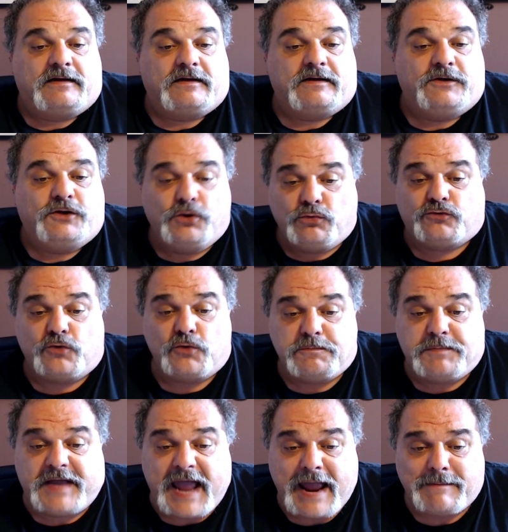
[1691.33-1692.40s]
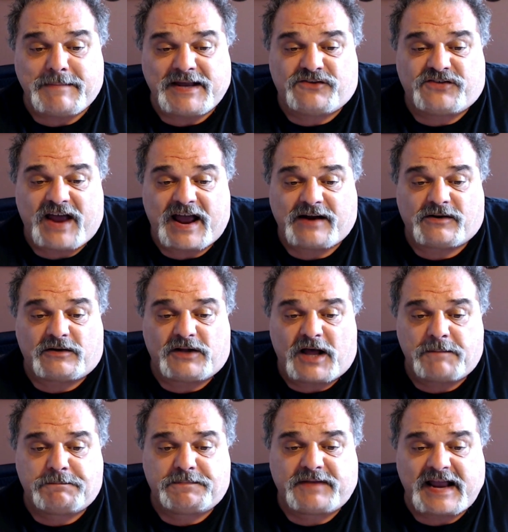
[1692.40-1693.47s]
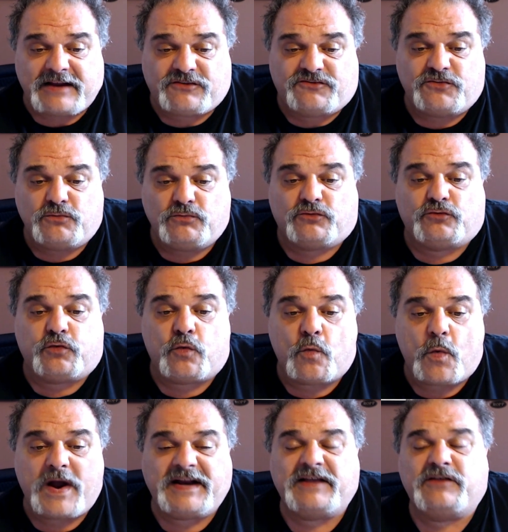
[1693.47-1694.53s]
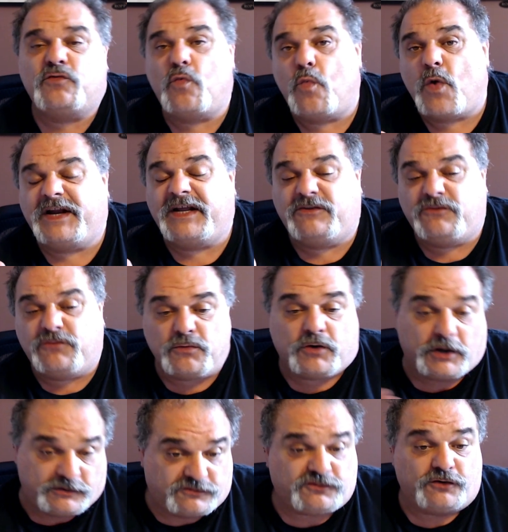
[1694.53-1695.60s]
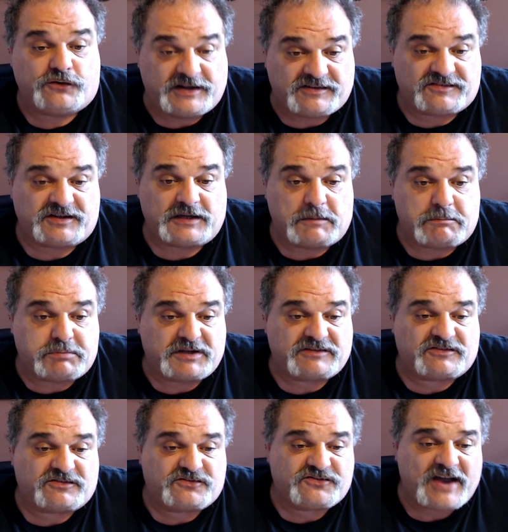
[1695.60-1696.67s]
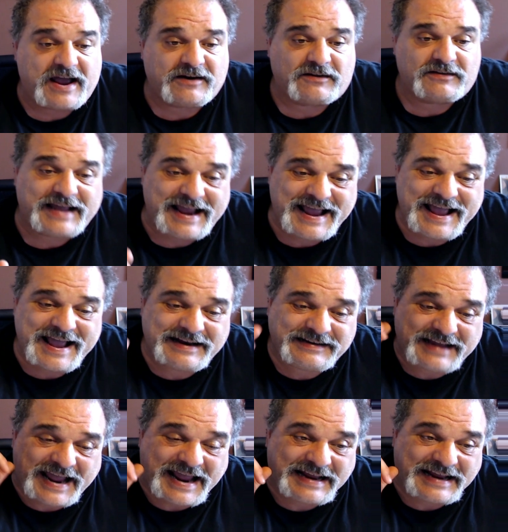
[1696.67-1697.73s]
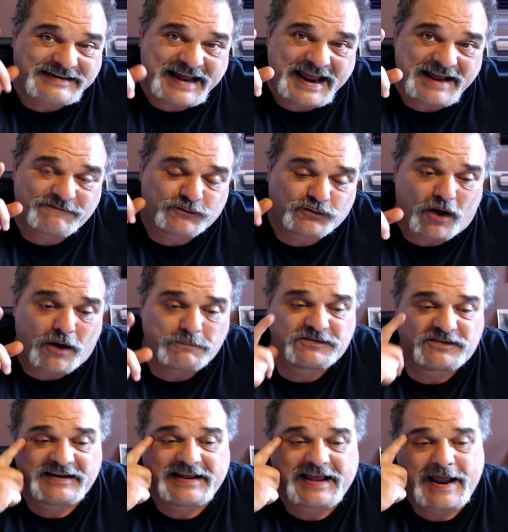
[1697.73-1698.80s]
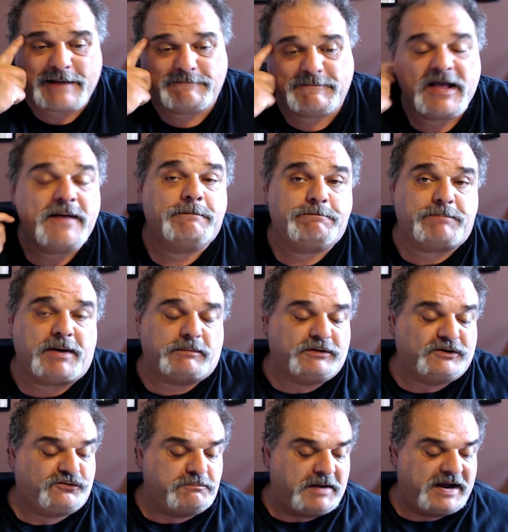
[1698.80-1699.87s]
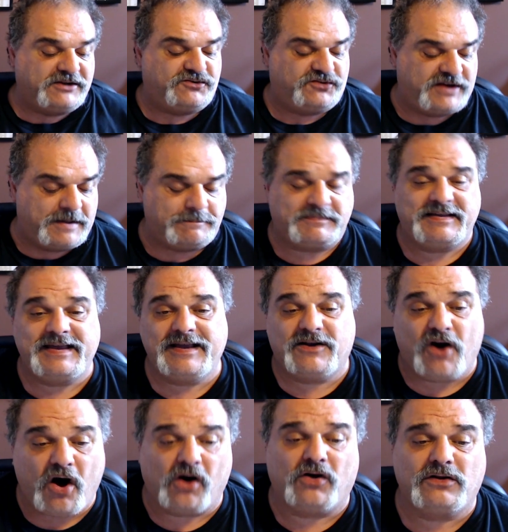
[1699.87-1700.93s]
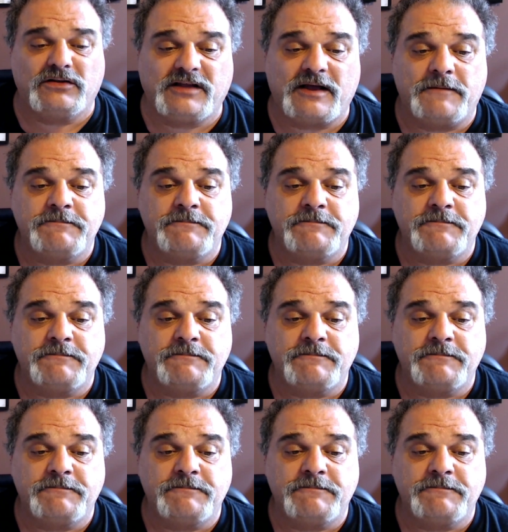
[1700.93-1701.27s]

YouTube Gaming Channel update June 2022 concerning Zilla Blitz's channel, and a Dave Thompson game published by GMT called